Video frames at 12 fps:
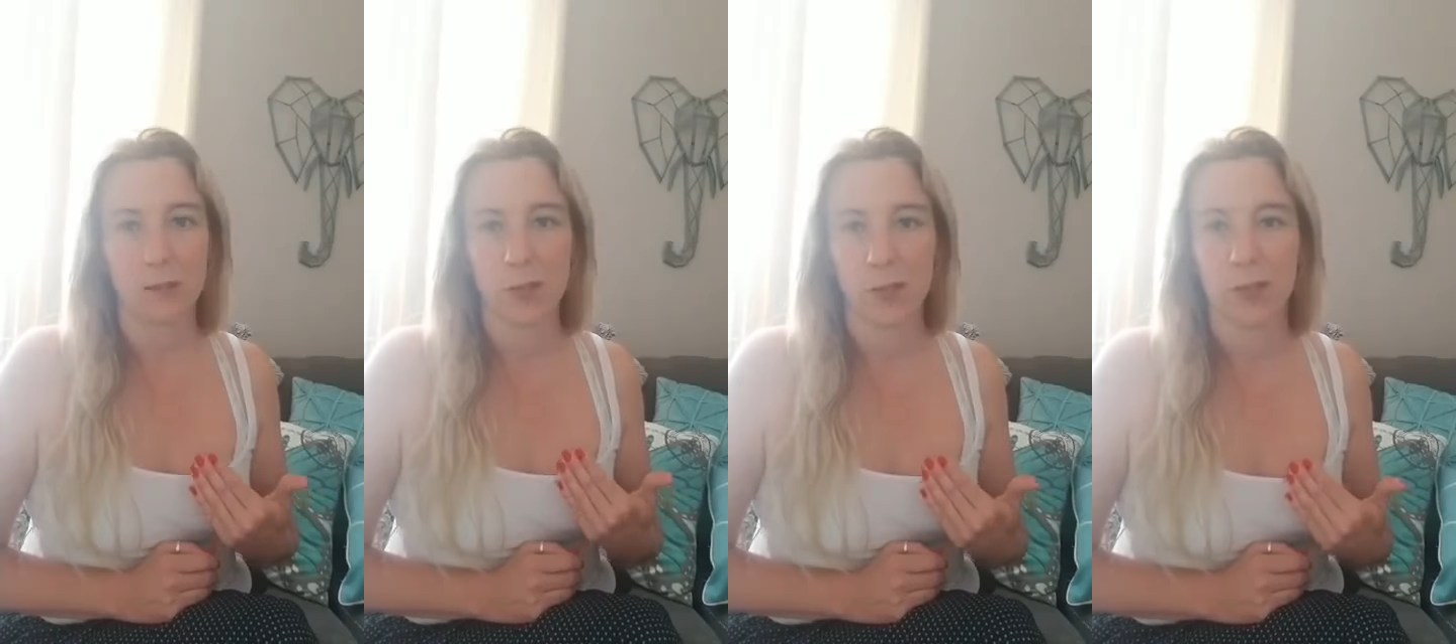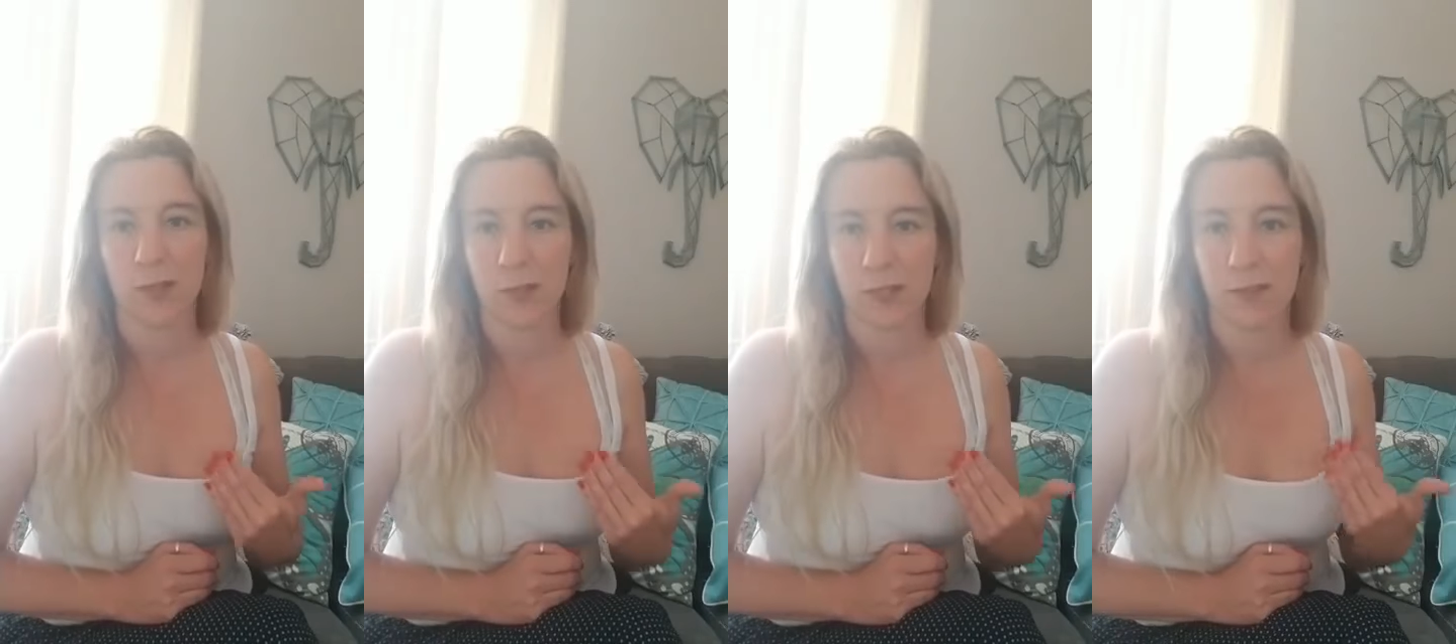And I'm sure
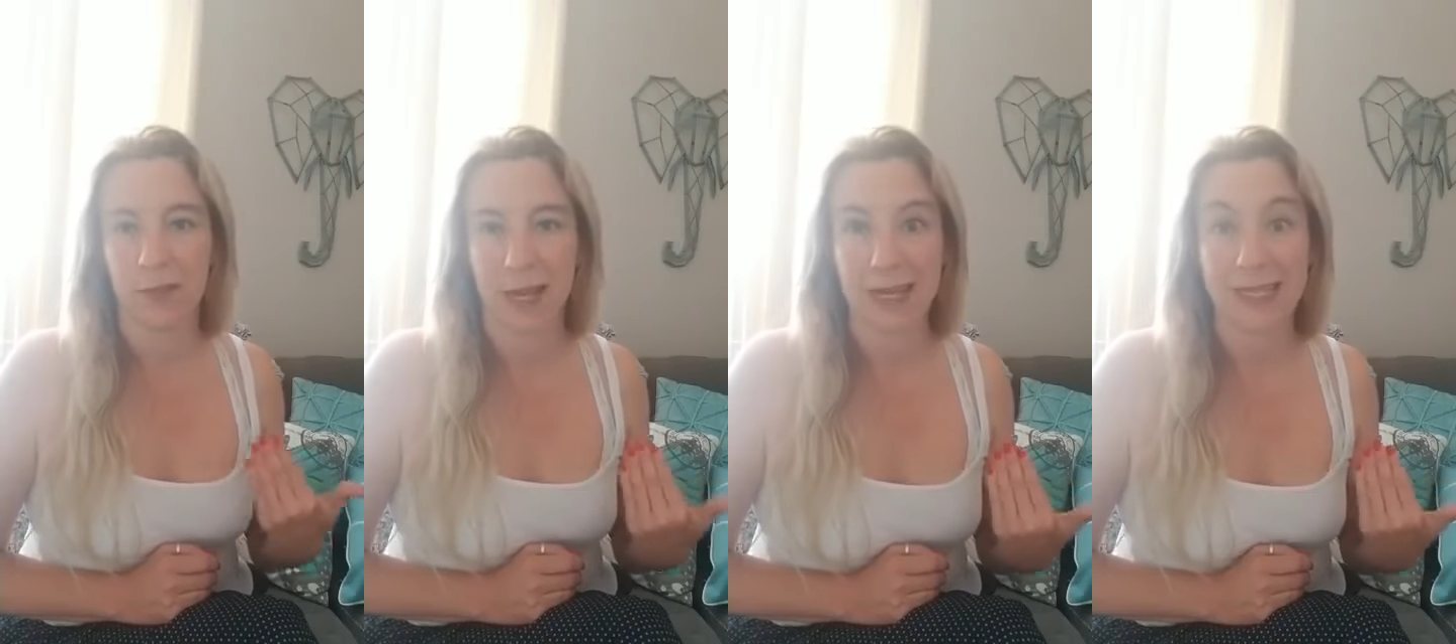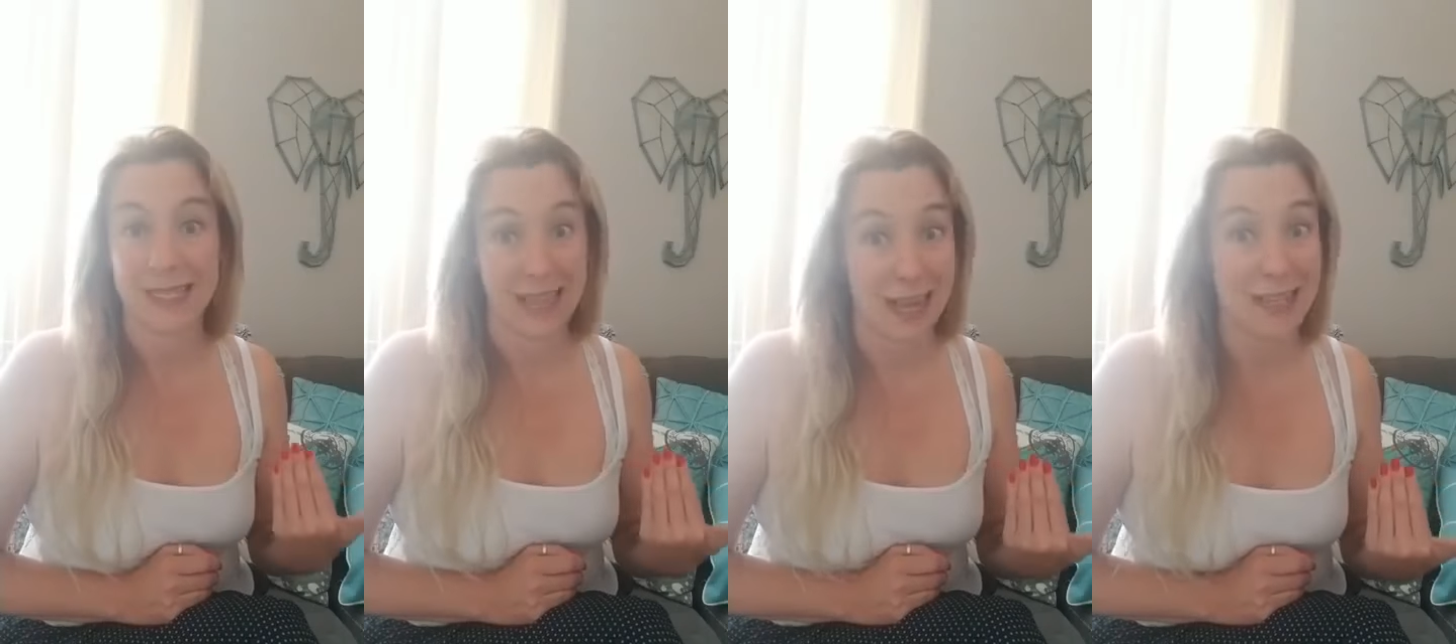that there's some
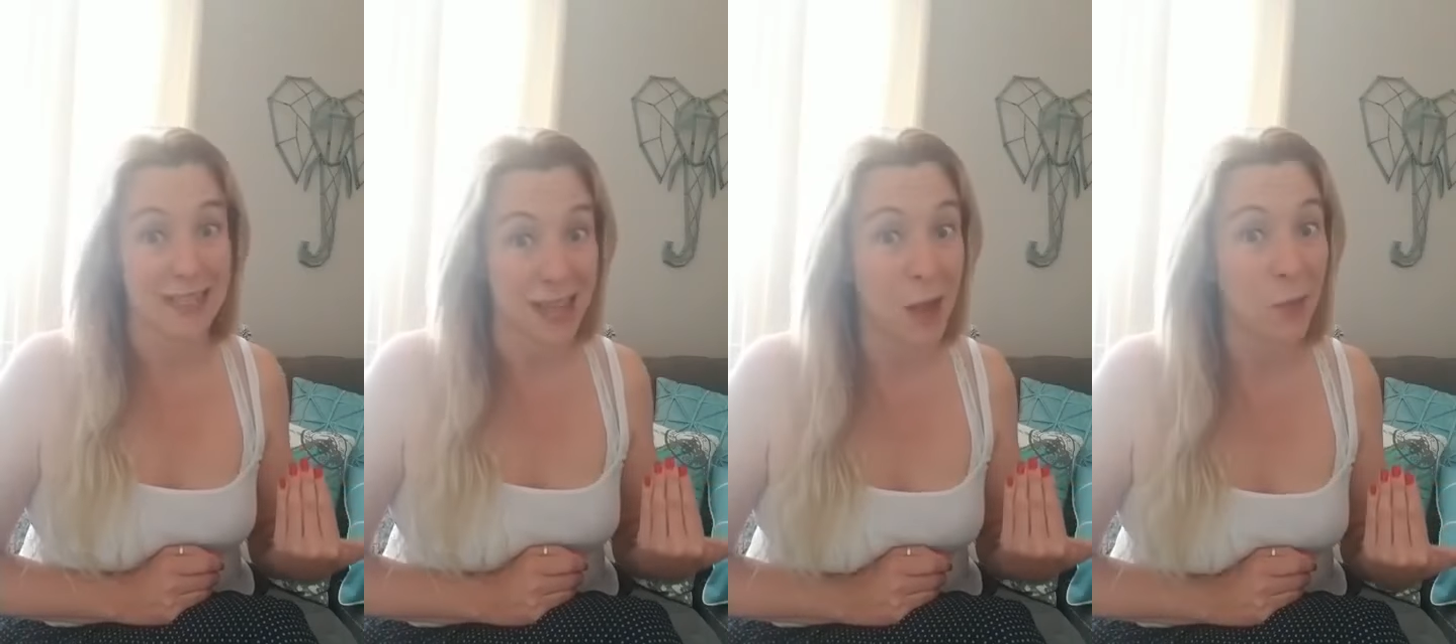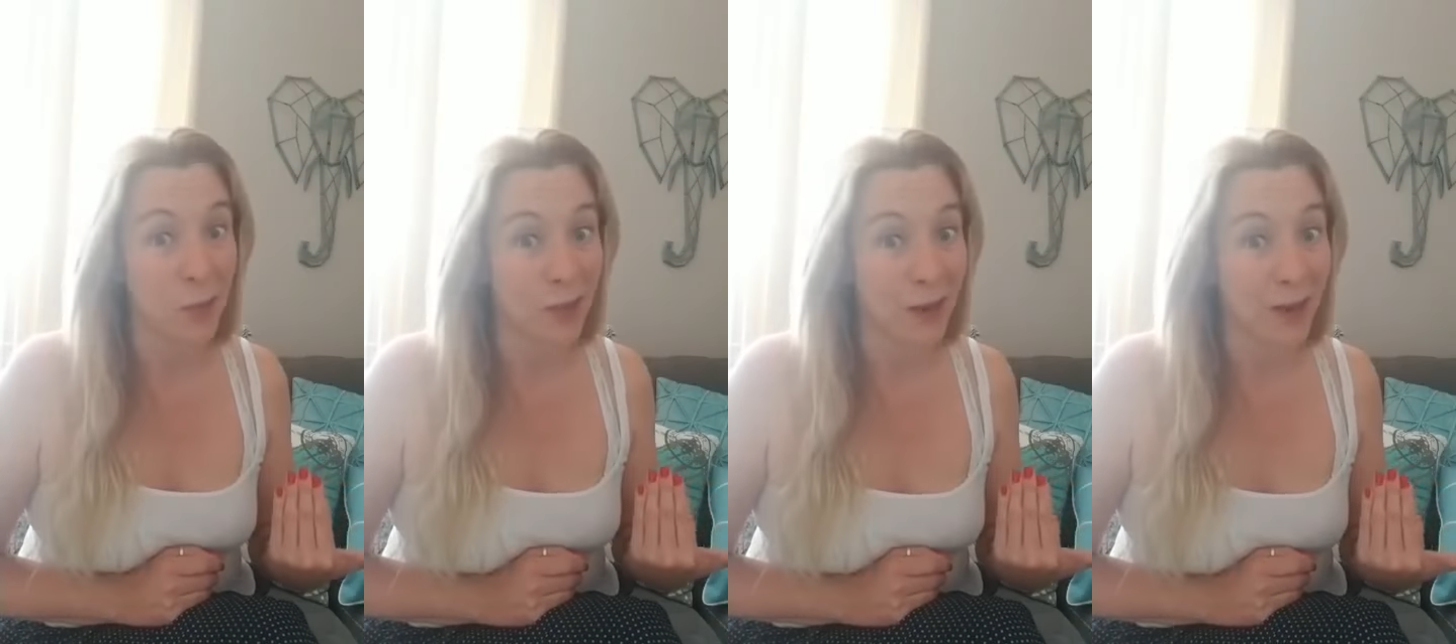nice guys
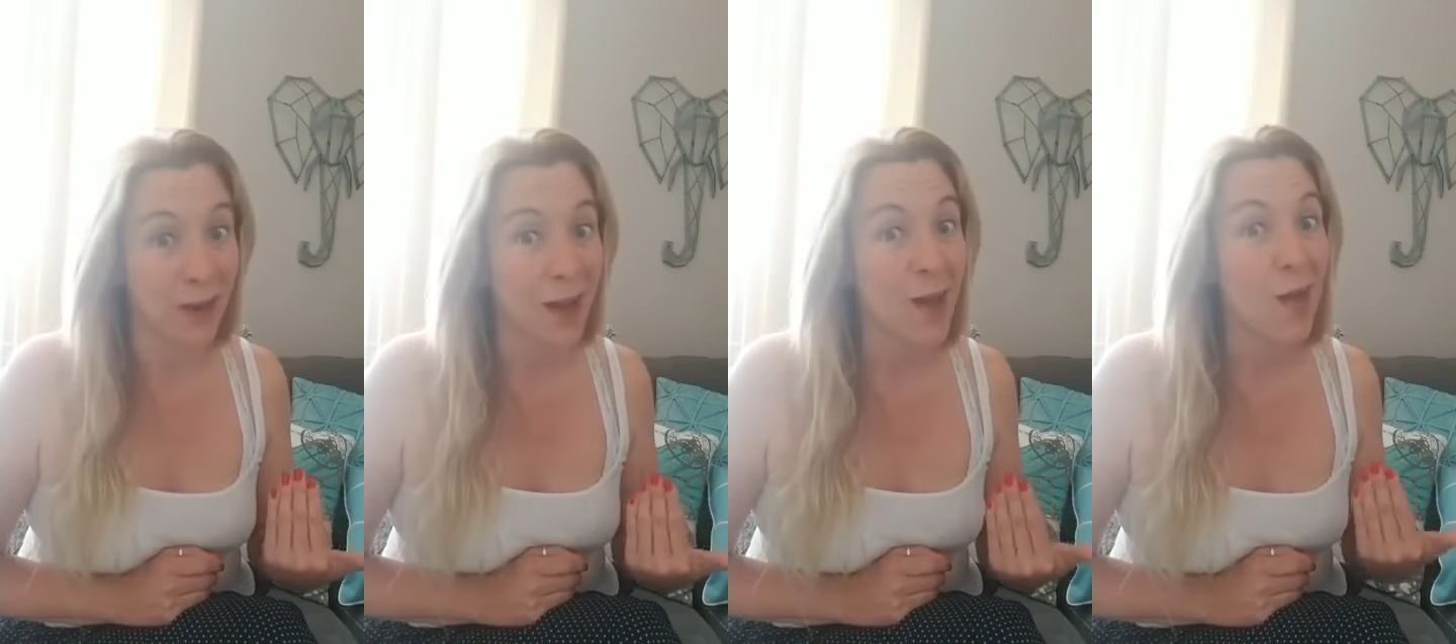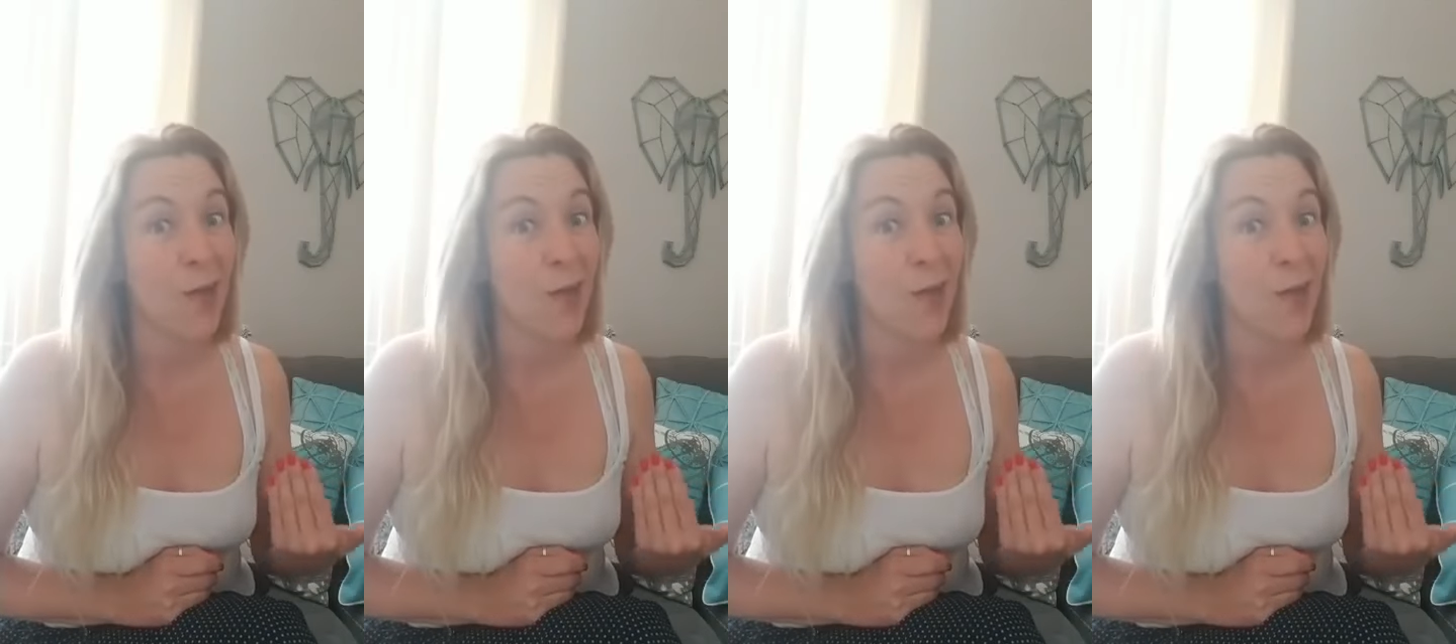out there